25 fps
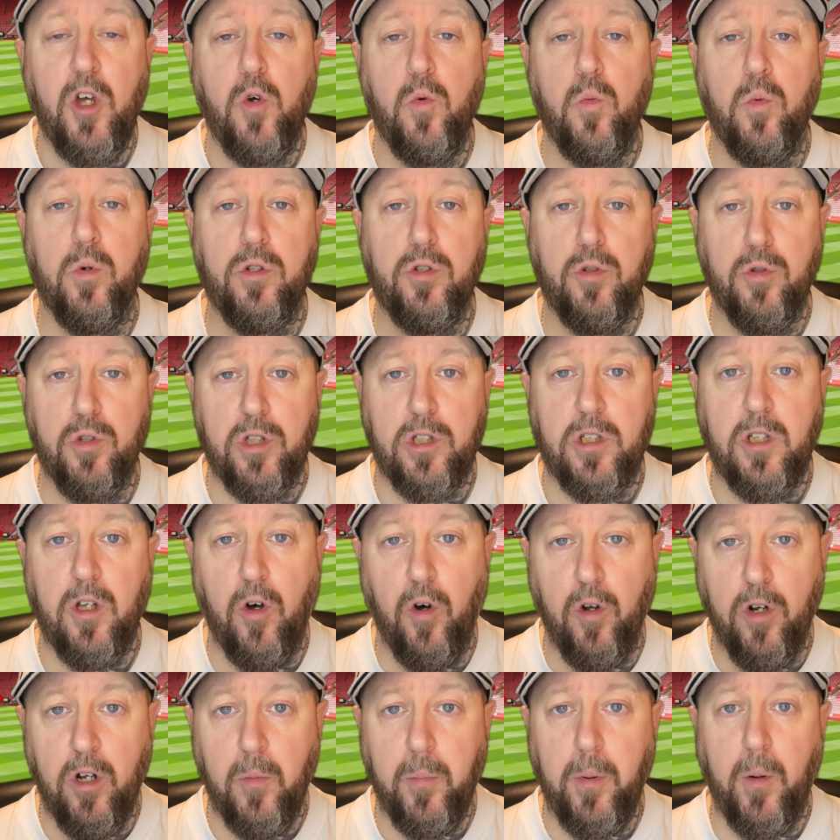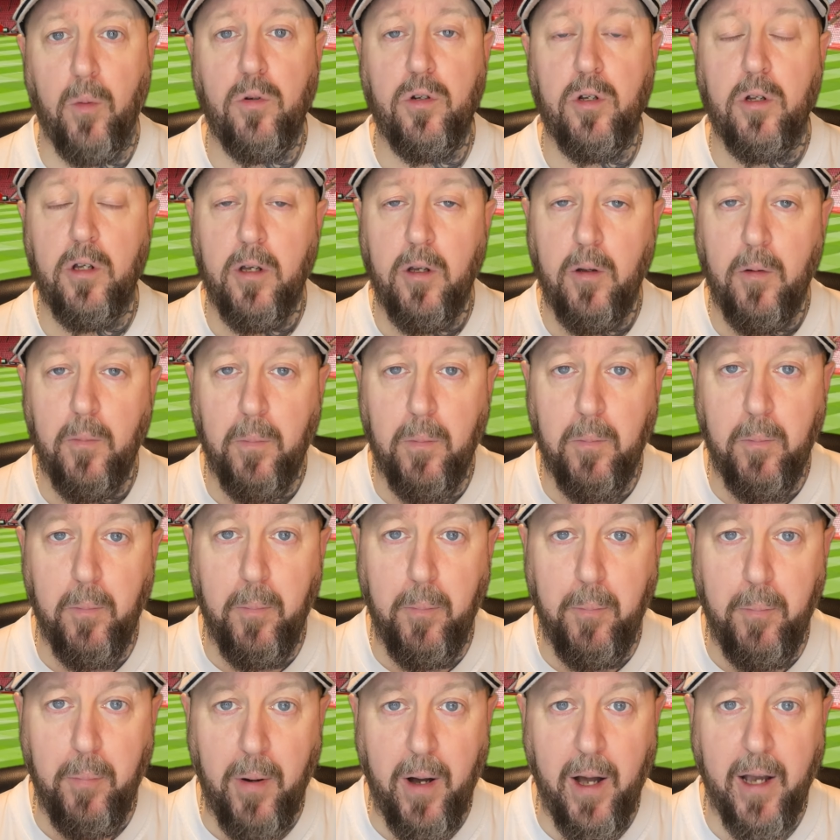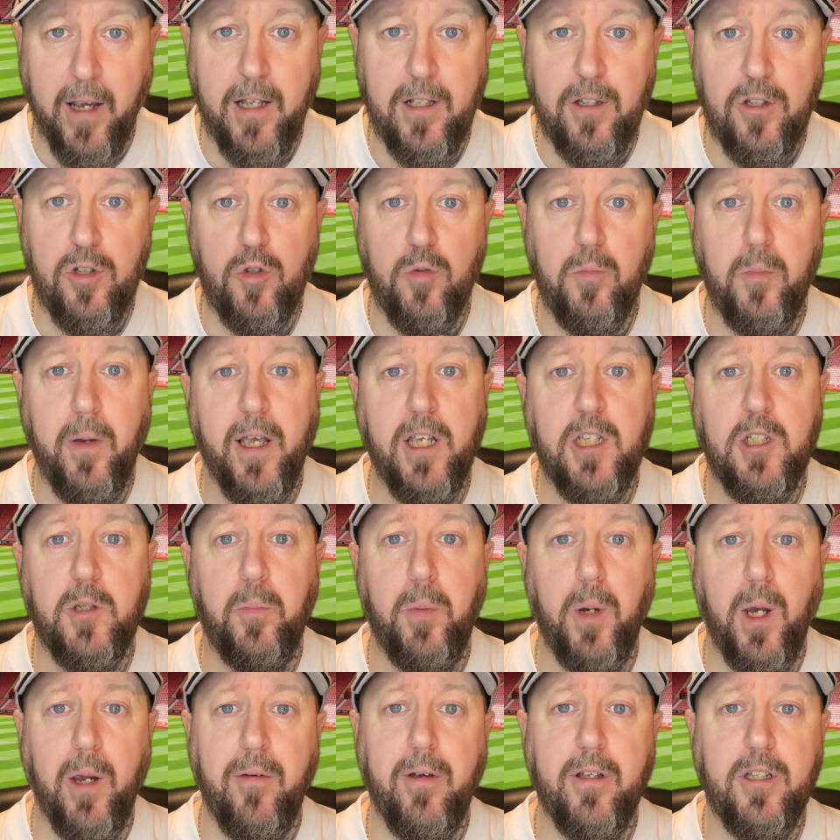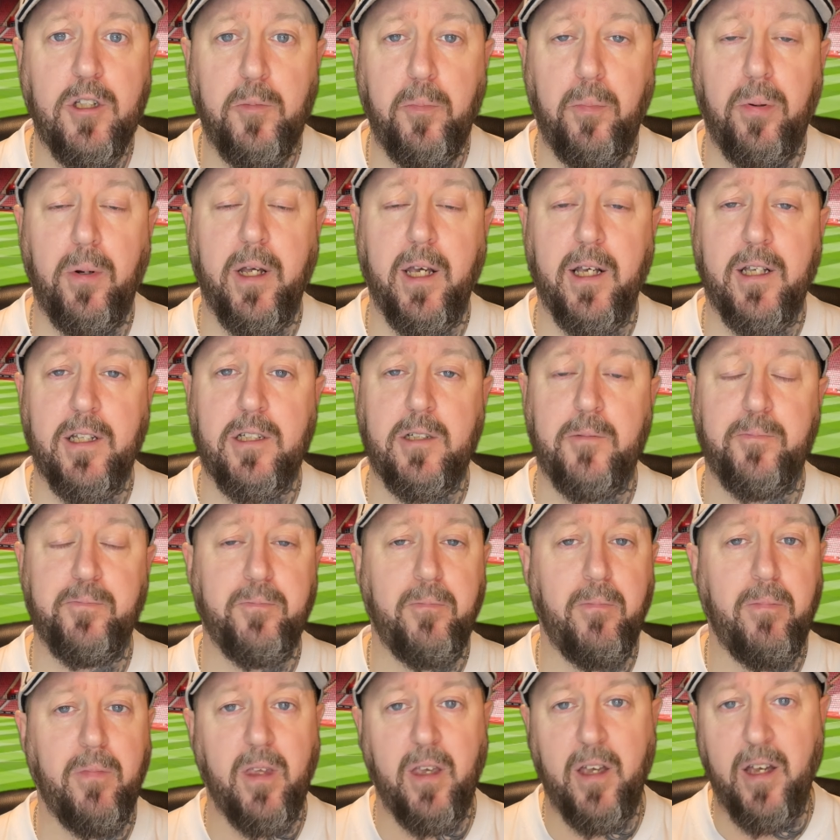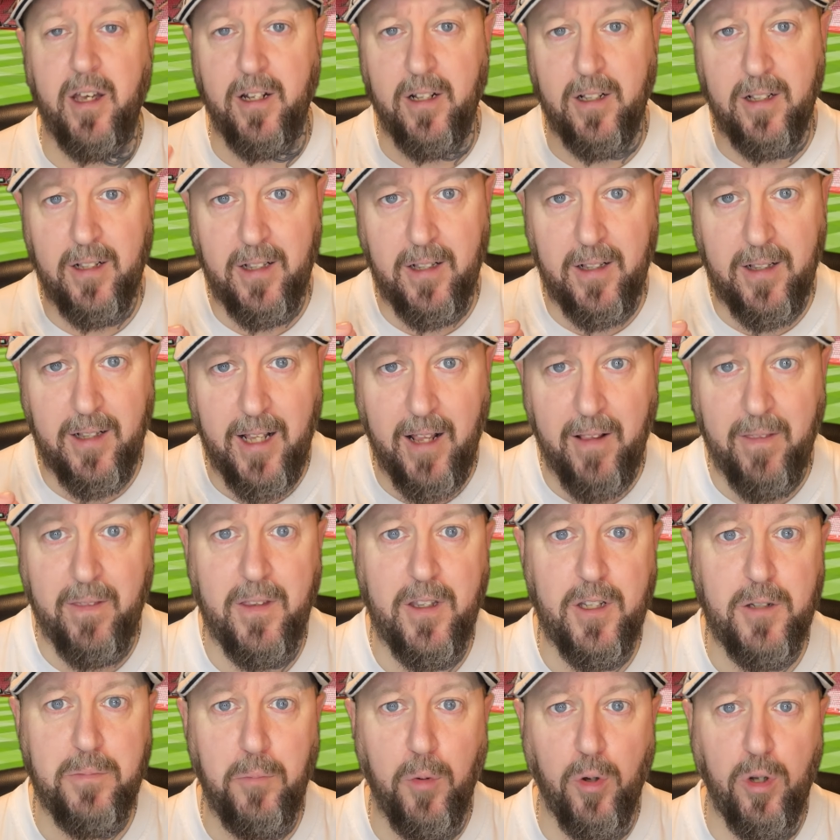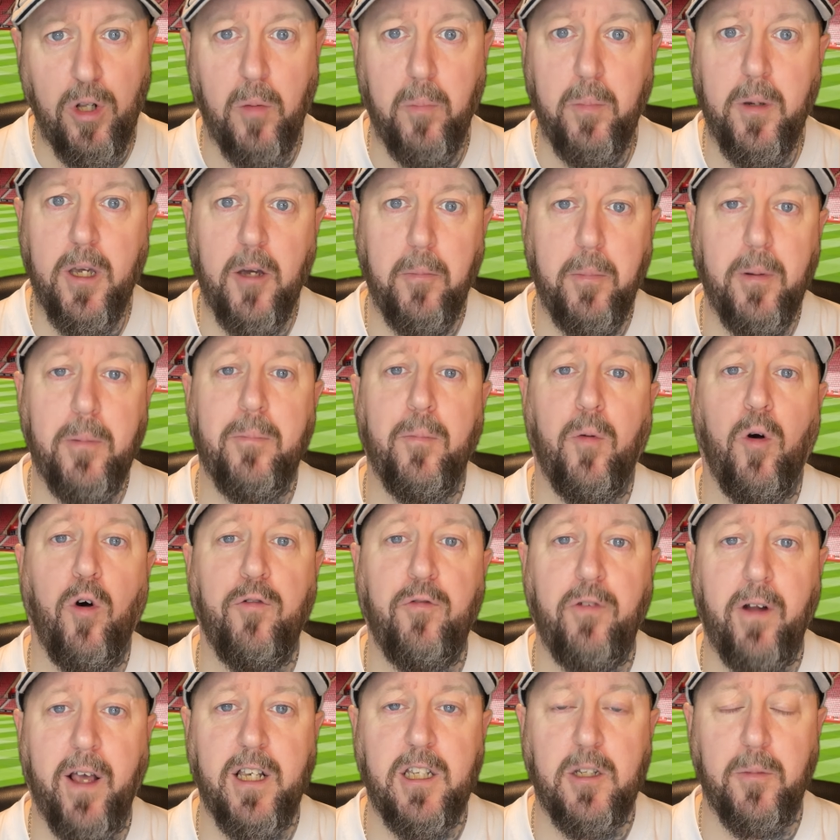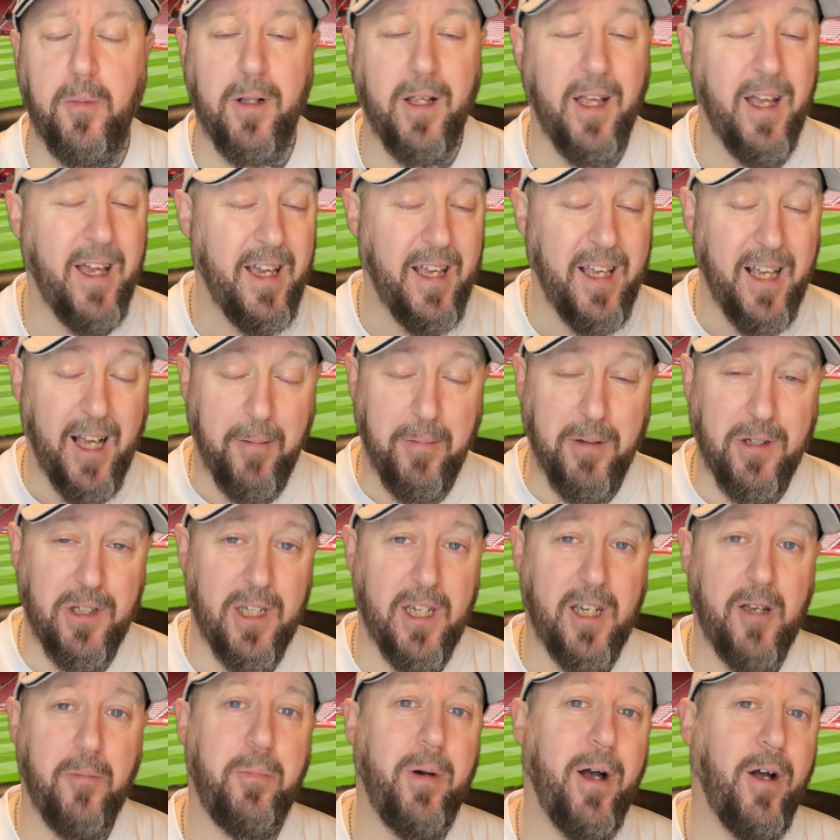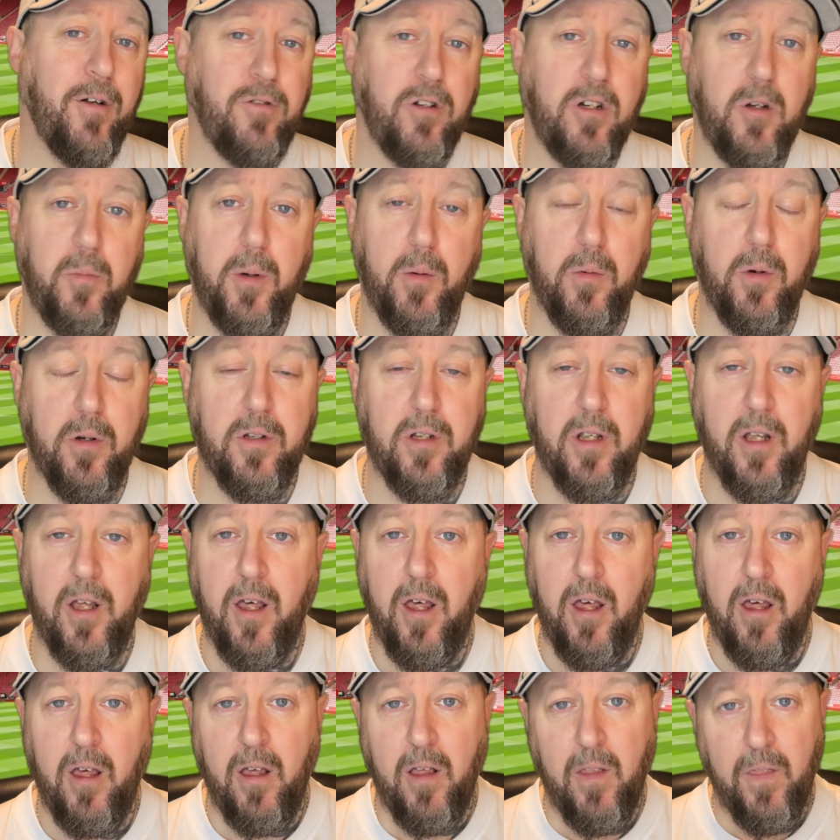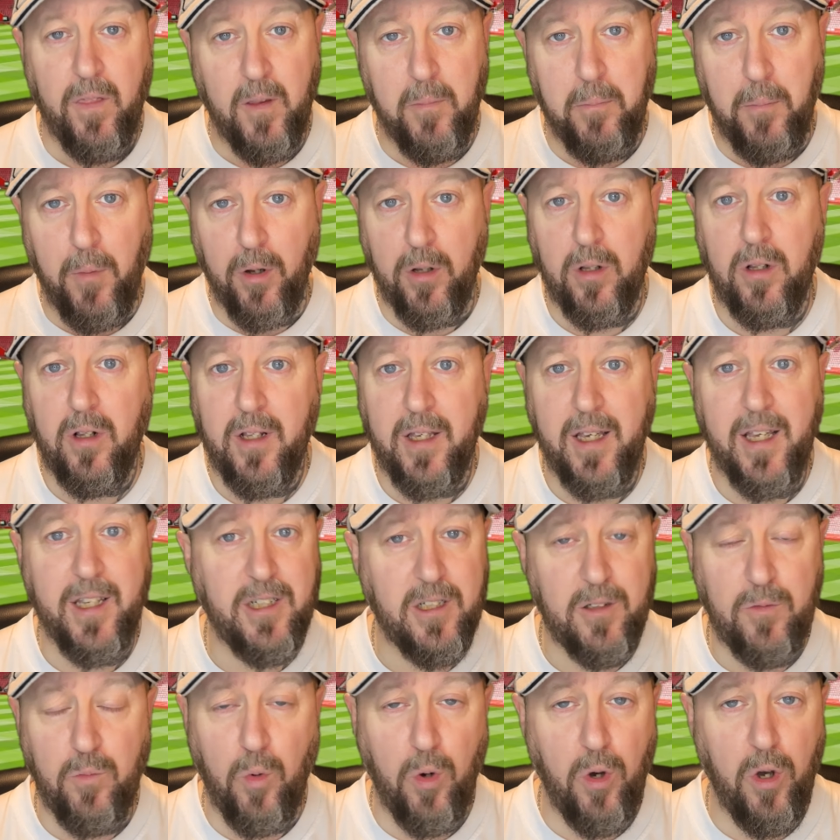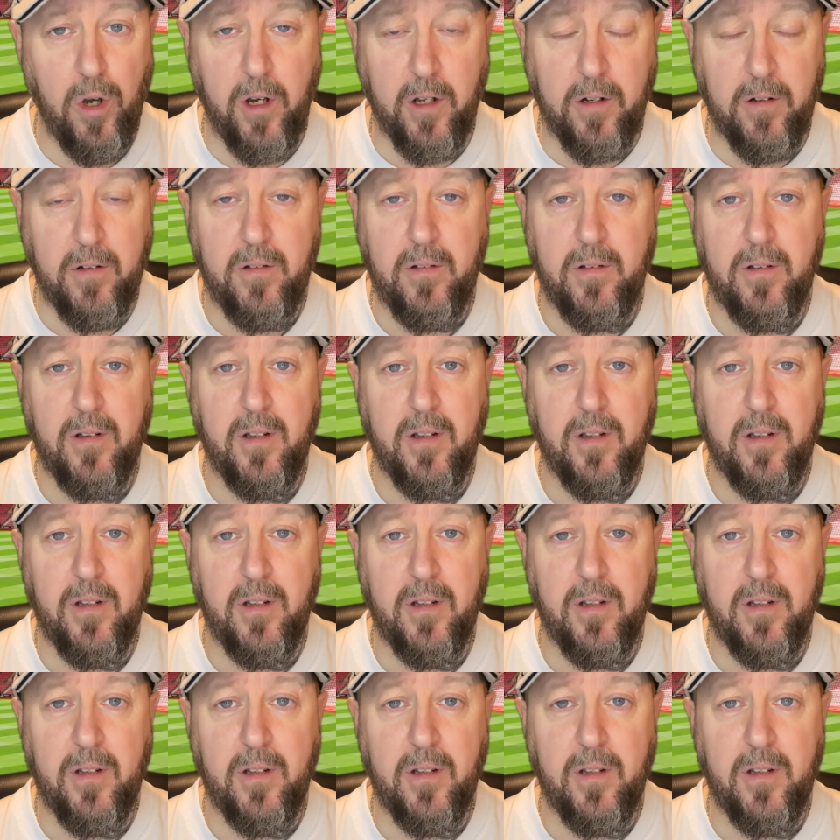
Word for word: We're just on about buying some experienced players and let this model be a bit more flexible. I'm sick of banging on about it. The model isn't working.